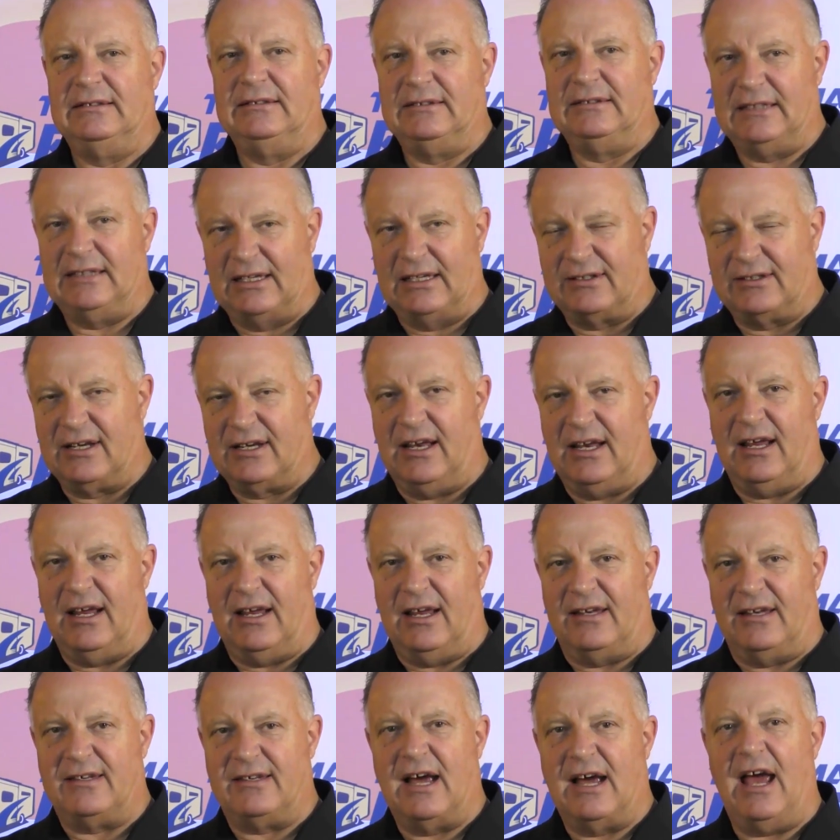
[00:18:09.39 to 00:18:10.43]
That's going
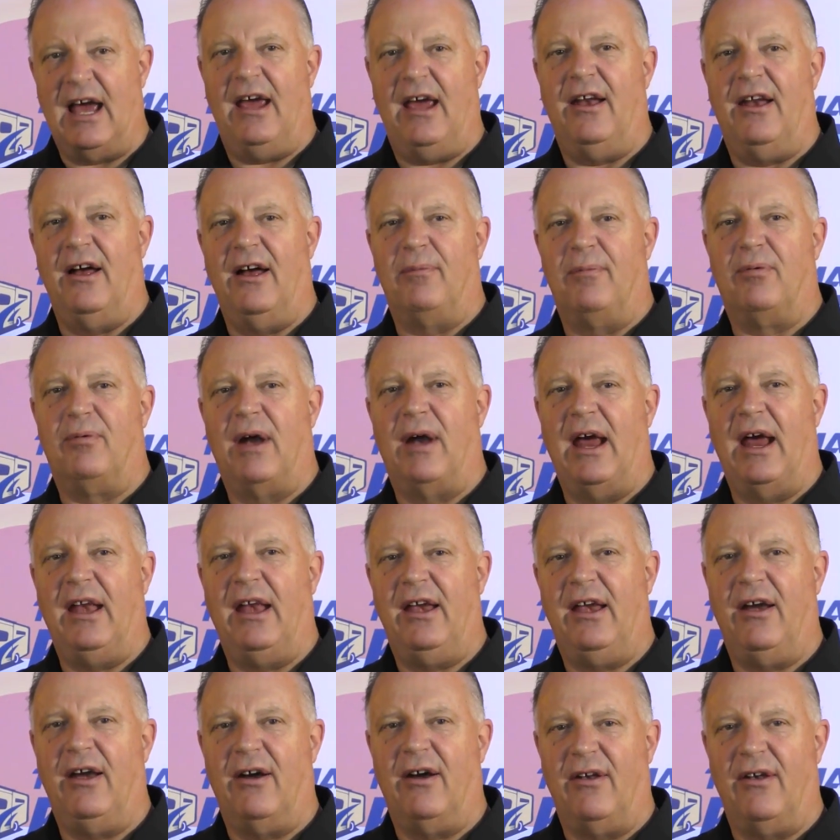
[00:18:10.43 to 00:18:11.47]
to tie it up right
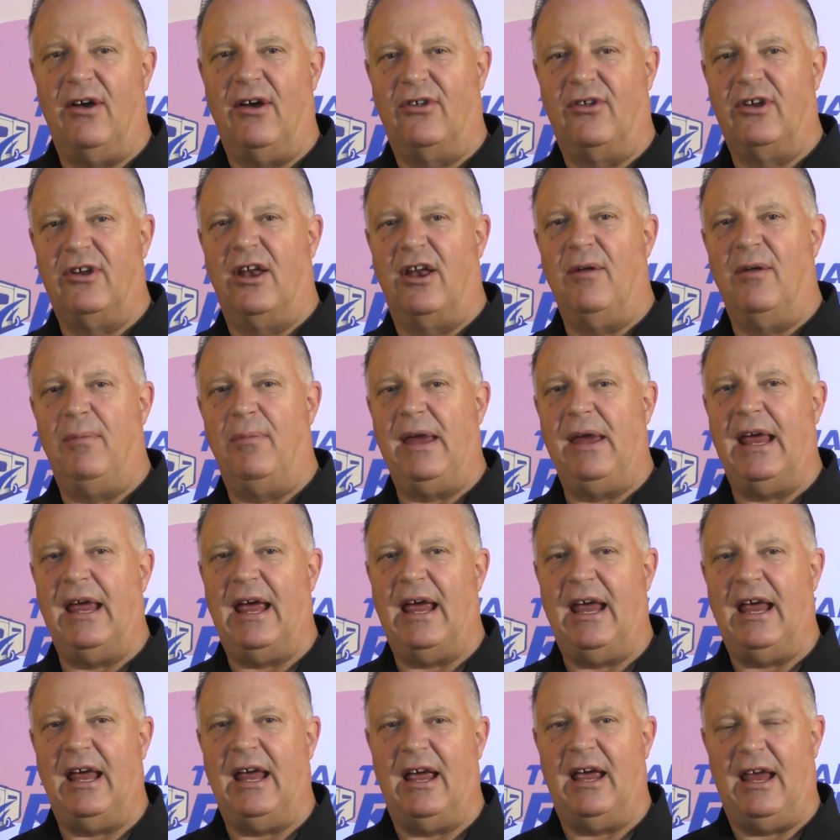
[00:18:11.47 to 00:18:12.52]
here, and there's going to be
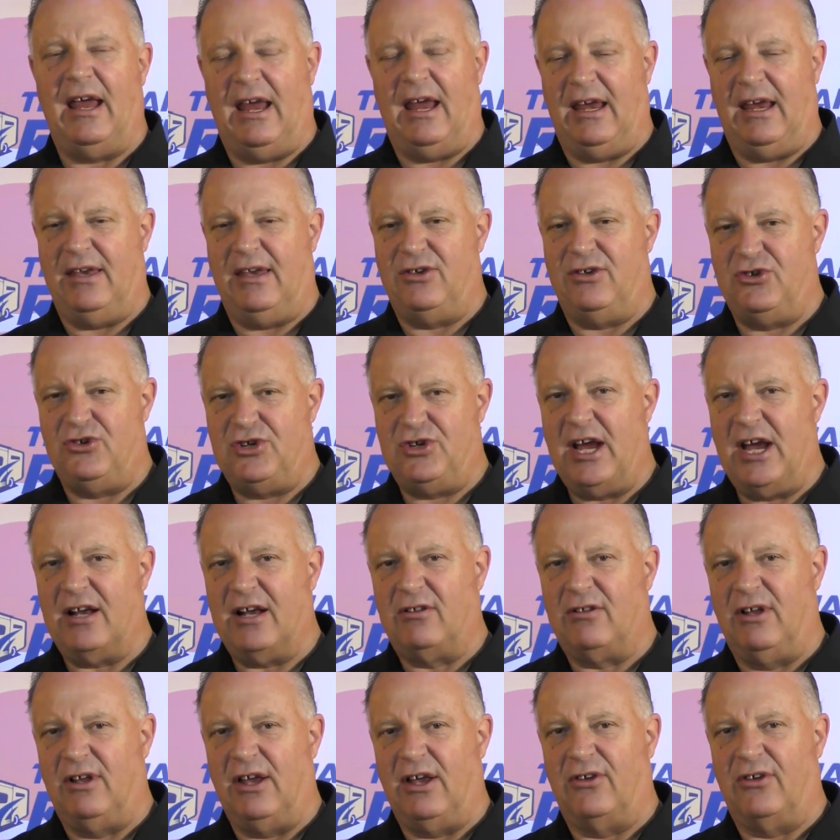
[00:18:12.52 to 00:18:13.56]
a
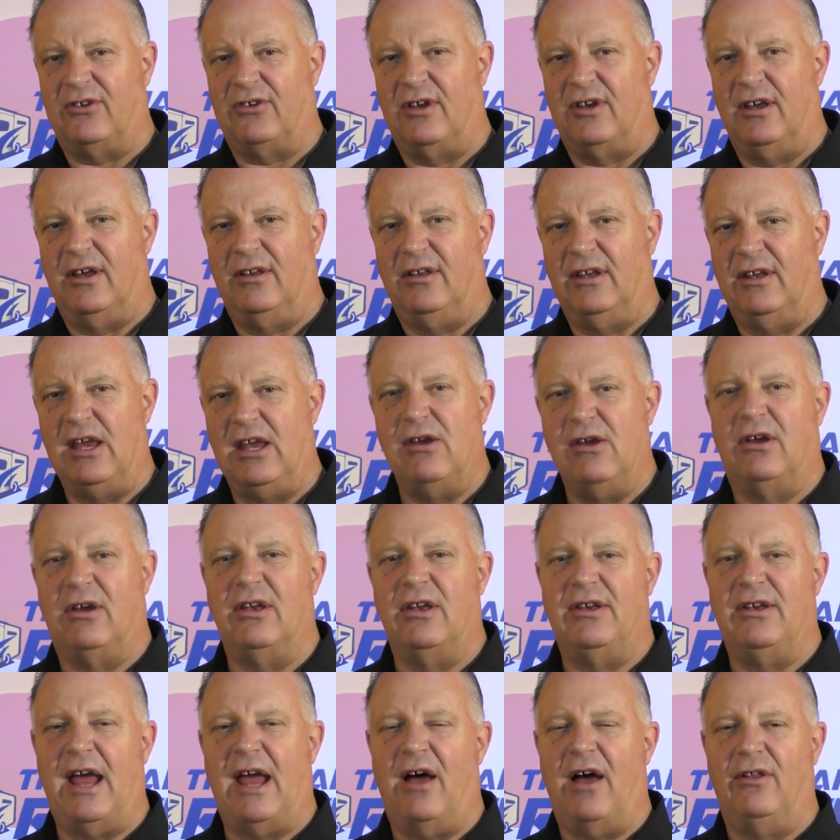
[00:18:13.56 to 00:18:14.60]
checklist that you can
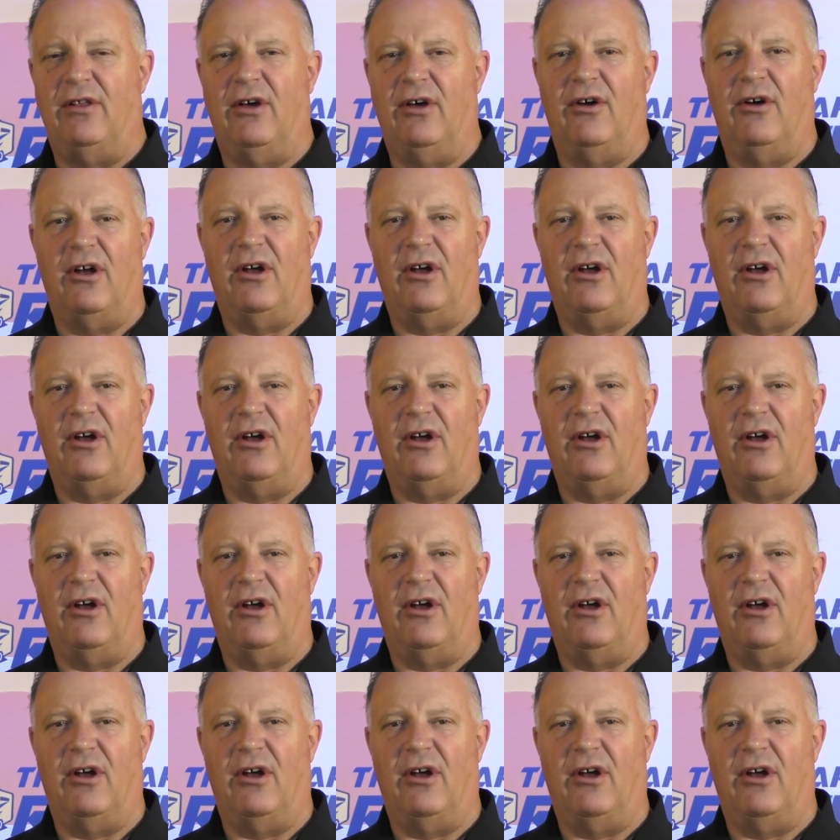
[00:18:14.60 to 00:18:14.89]
download.